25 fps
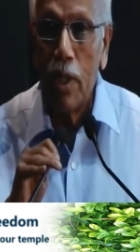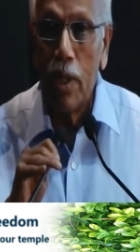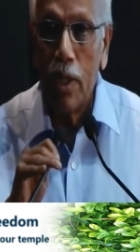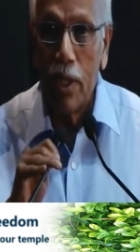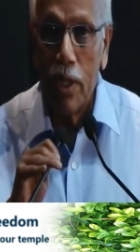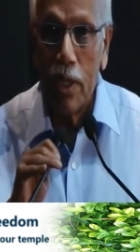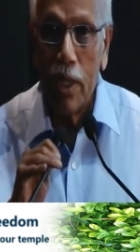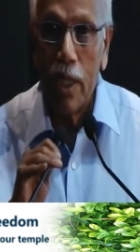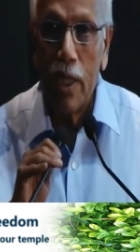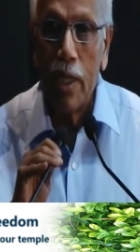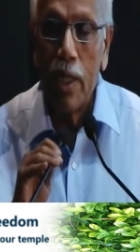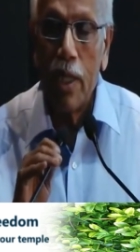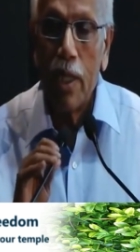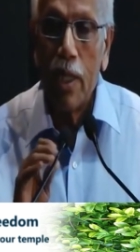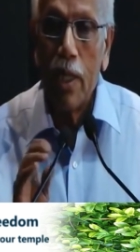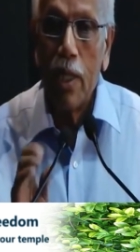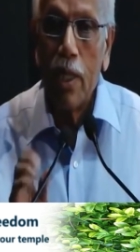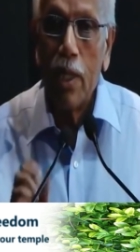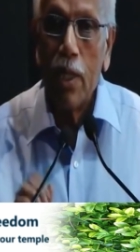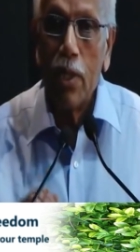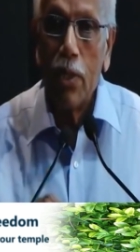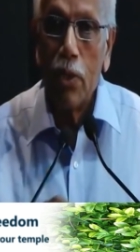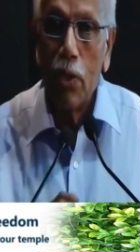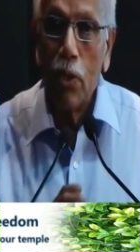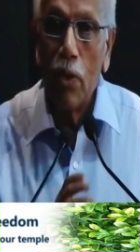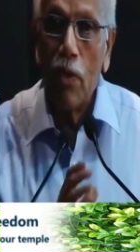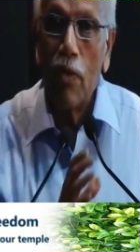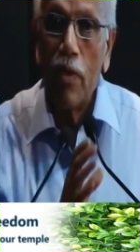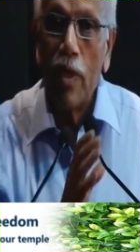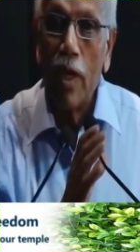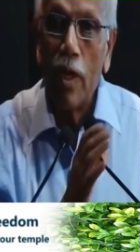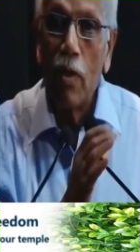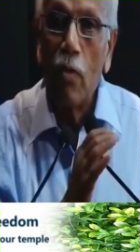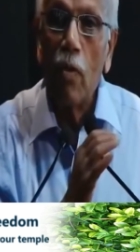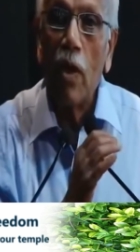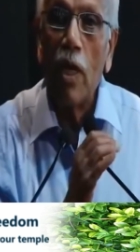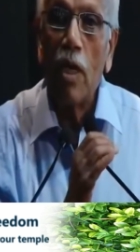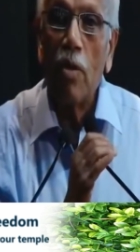Richard, you have
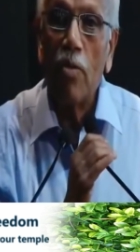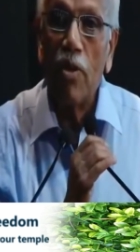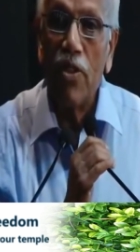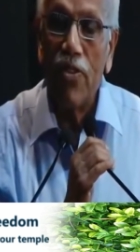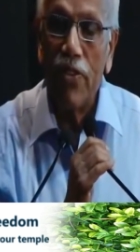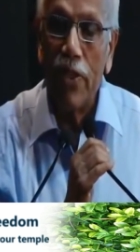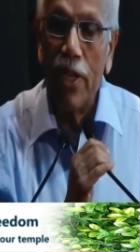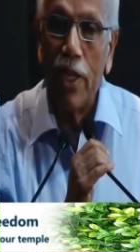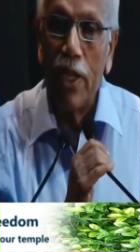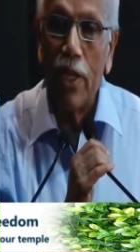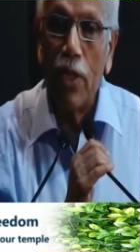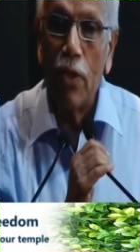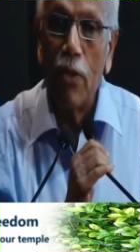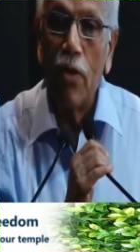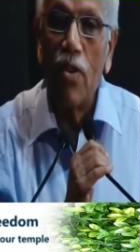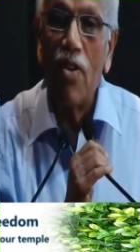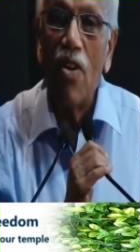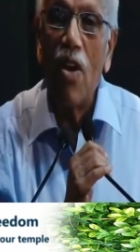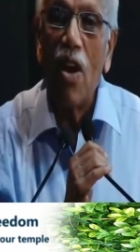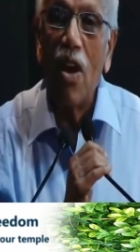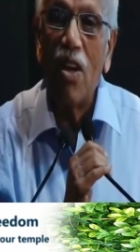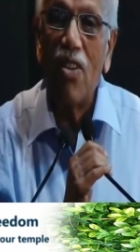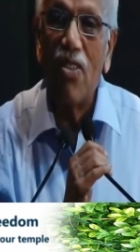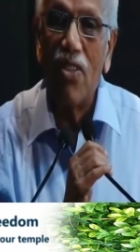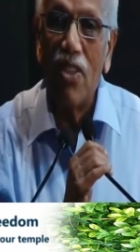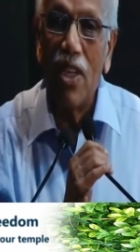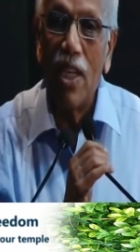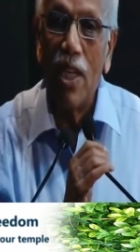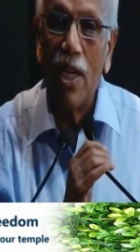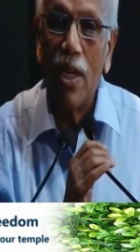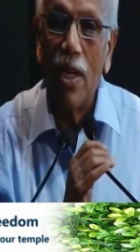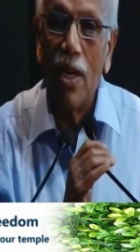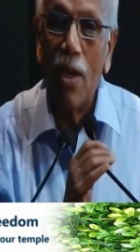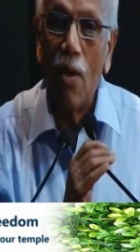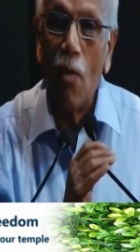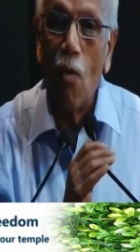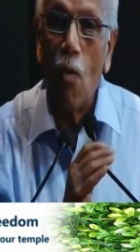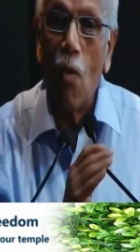done one mistake. You have not
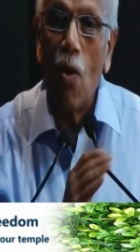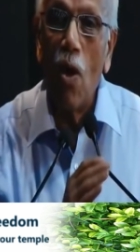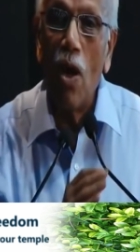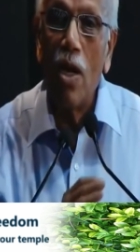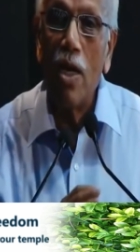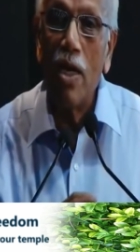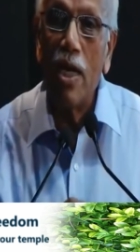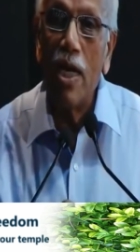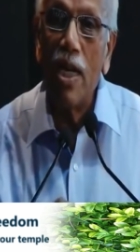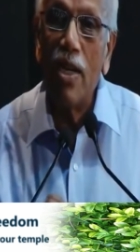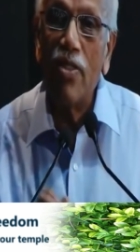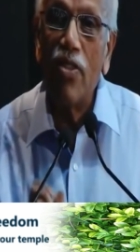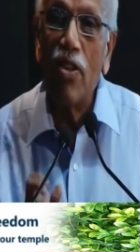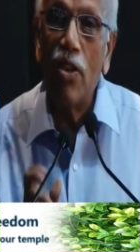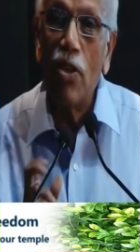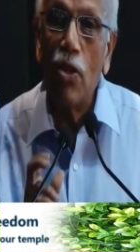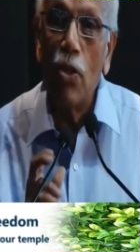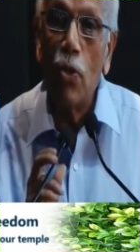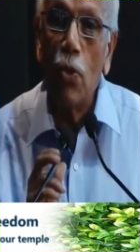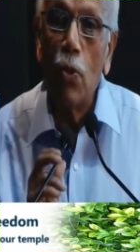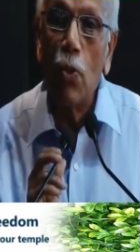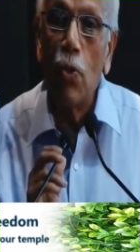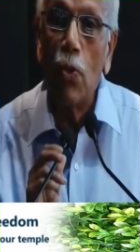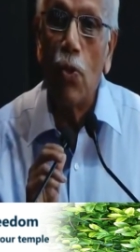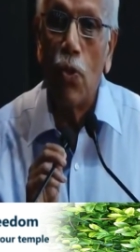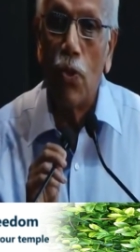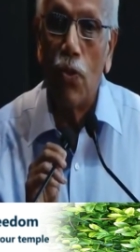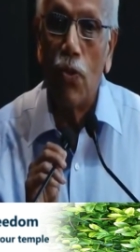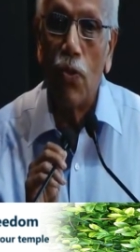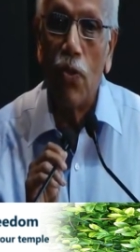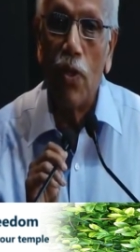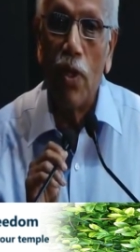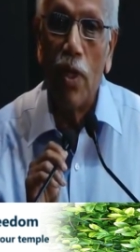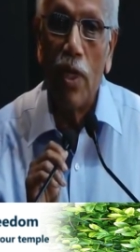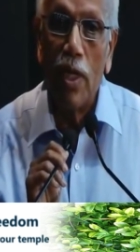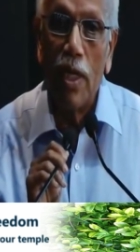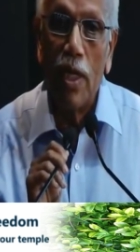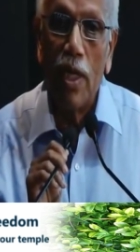seen what did they
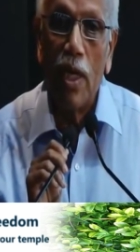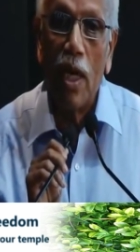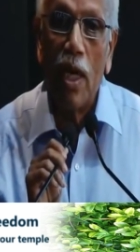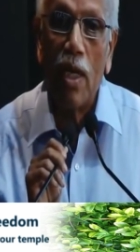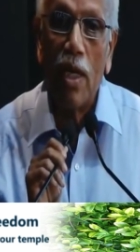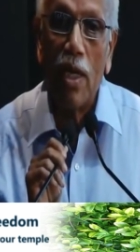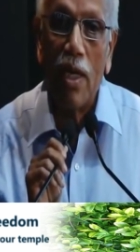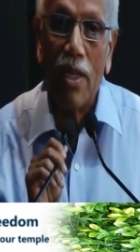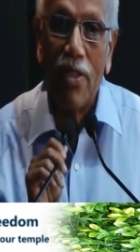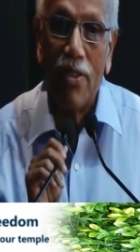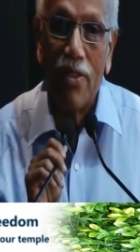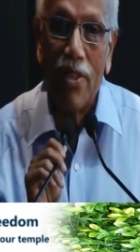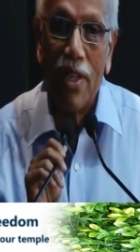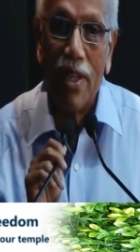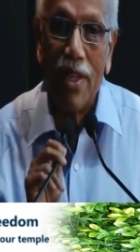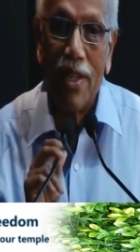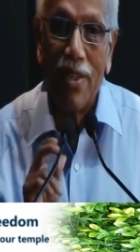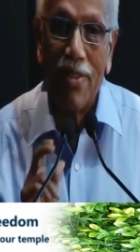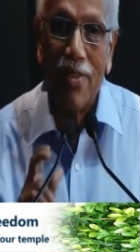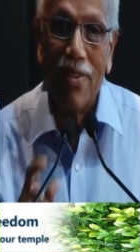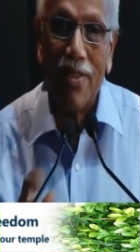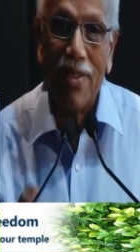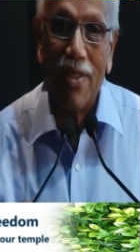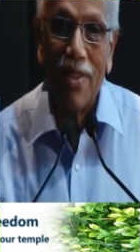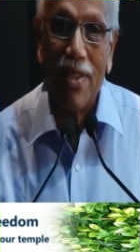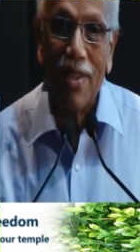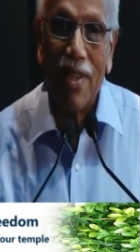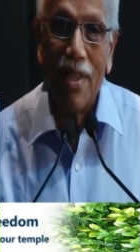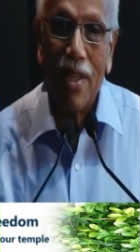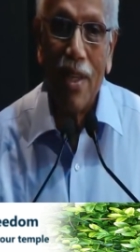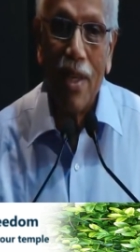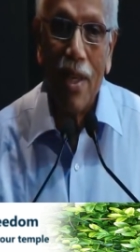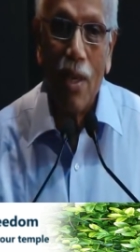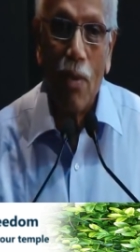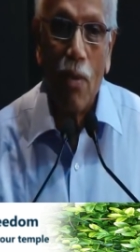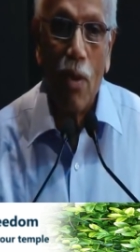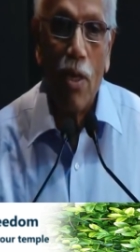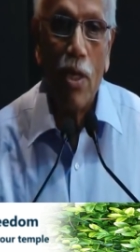use in garlic studies.
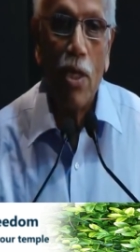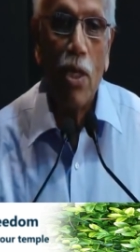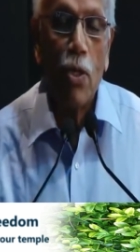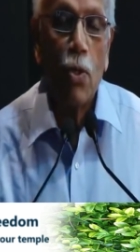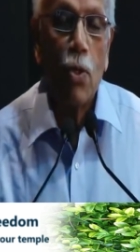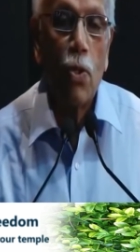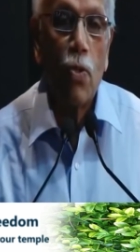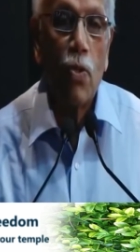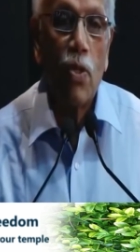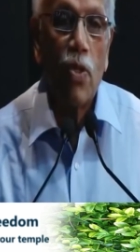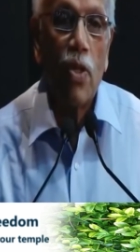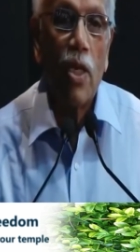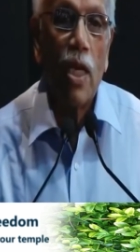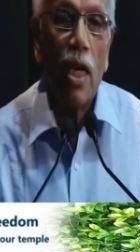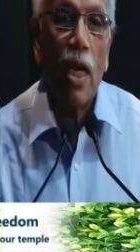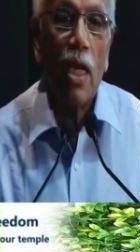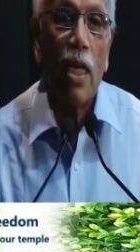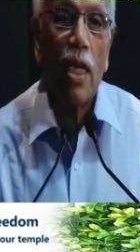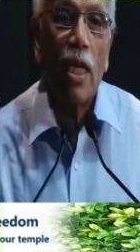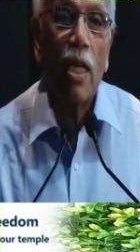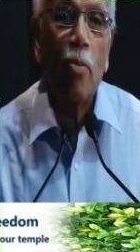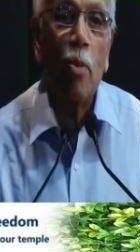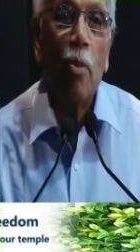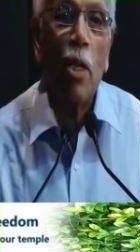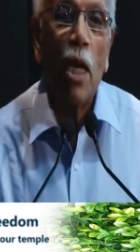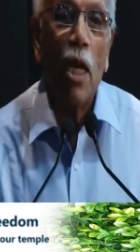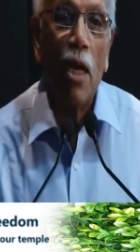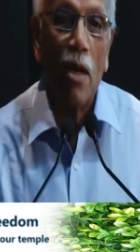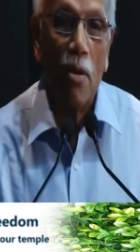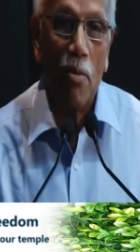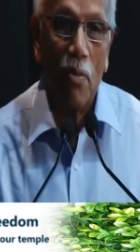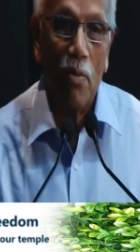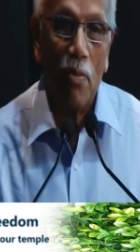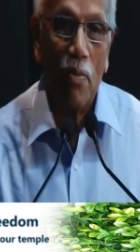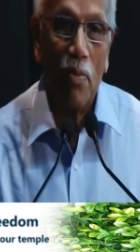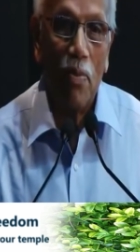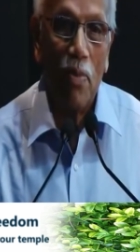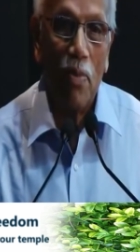What they used was a garlic pill.